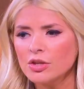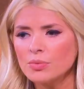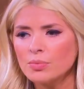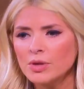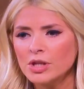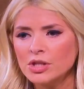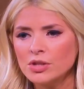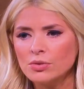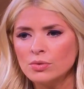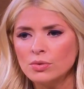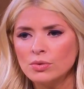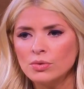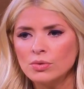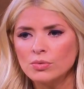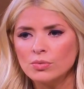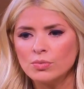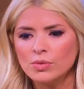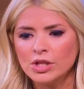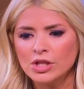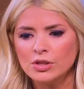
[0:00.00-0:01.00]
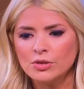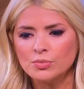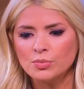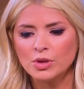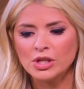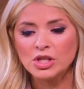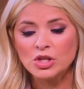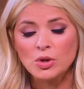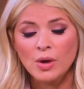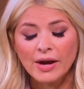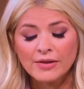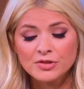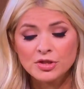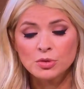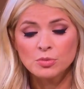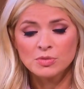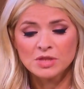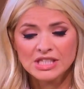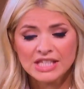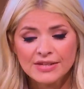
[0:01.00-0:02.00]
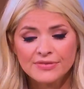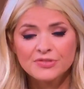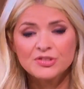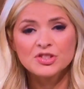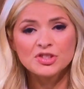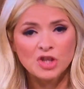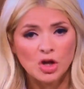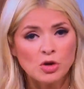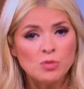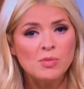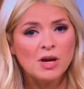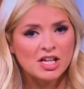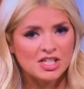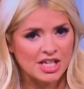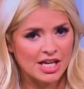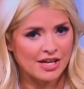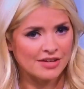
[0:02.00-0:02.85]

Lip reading: you, when you have to almost give so much